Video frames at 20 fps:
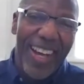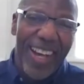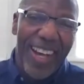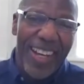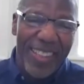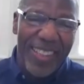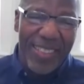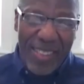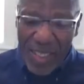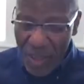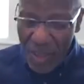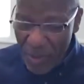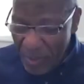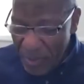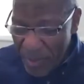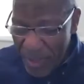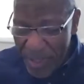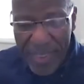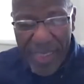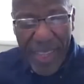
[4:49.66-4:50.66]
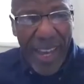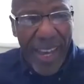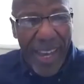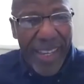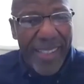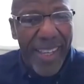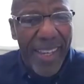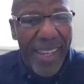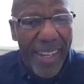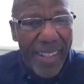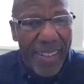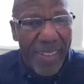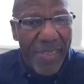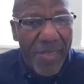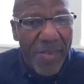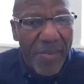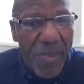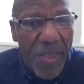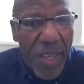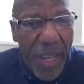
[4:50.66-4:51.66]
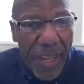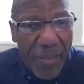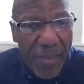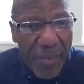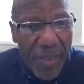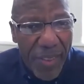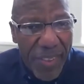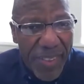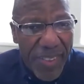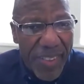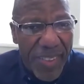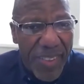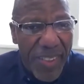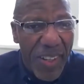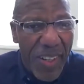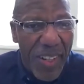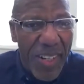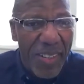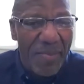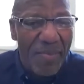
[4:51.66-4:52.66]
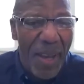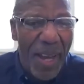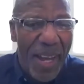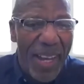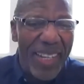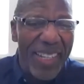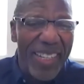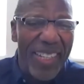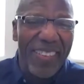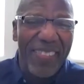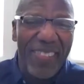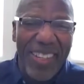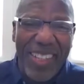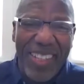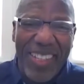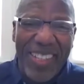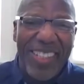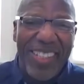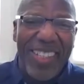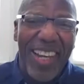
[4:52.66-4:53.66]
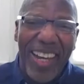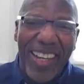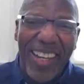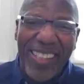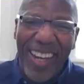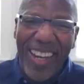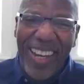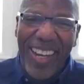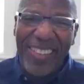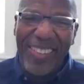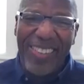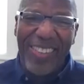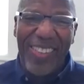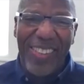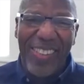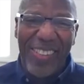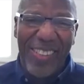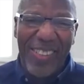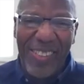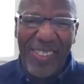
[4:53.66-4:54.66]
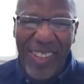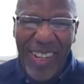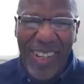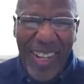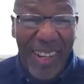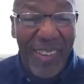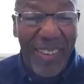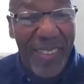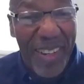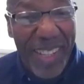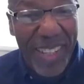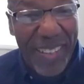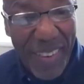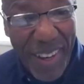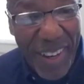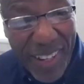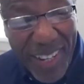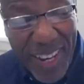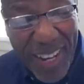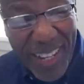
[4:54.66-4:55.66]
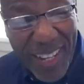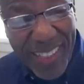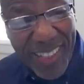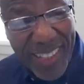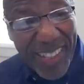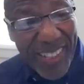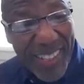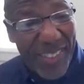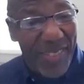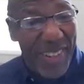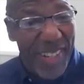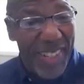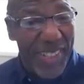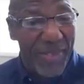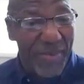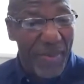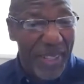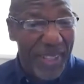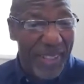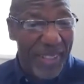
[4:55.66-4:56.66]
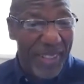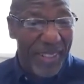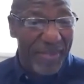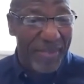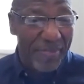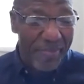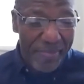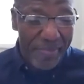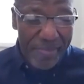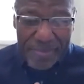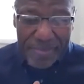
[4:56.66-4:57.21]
Uh, so with that, I, I will start by giving a shout out to uh, one of our colleagues, Rich Milner,